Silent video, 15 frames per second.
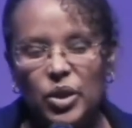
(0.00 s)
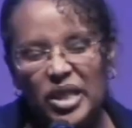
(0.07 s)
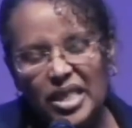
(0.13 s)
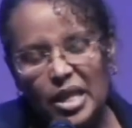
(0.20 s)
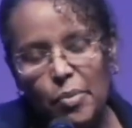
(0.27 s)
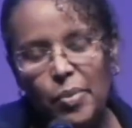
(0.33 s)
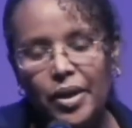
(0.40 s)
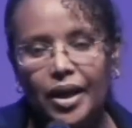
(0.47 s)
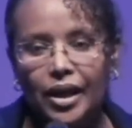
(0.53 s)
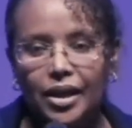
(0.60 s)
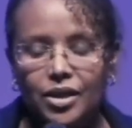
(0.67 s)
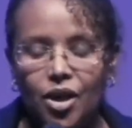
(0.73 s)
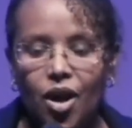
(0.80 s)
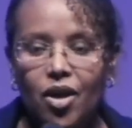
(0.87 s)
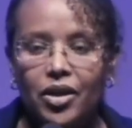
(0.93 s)
we're
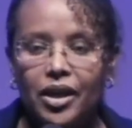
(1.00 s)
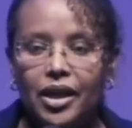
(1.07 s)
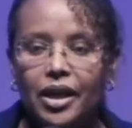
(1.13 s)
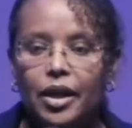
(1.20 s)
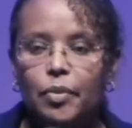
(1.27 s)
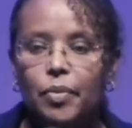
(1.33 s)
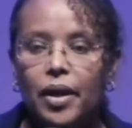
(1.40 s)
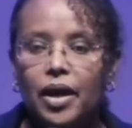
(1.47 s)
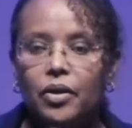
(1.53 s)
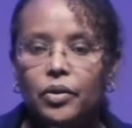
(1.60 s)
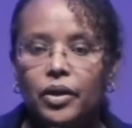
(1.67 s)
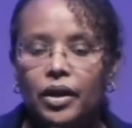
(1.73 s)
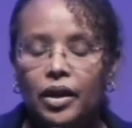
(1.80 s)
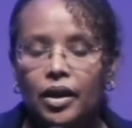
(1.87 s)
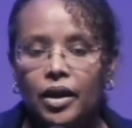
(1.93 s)
typically talking
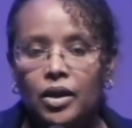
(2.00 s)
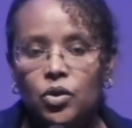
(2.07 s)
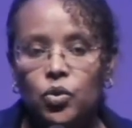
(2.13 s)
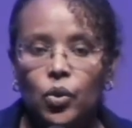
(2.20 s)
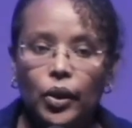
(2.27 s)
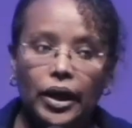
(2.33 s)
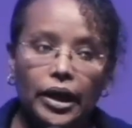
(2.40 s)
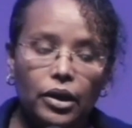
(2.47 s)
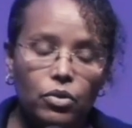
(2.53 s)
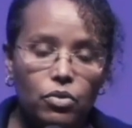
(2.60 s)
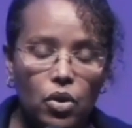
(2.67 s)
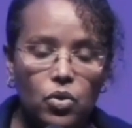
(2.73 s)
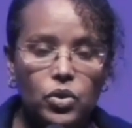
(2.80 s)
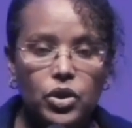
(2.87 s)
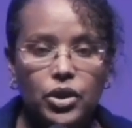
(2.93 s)
about soil
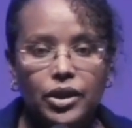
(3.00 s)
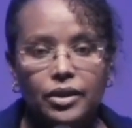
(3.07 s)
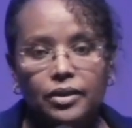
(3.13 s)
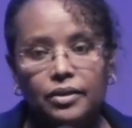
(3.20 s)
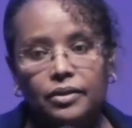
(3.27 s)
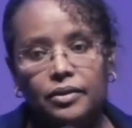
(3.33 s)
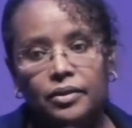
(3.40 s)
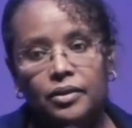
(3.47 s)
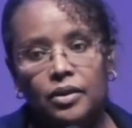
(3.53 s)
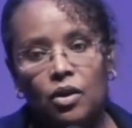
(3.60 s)
erosion,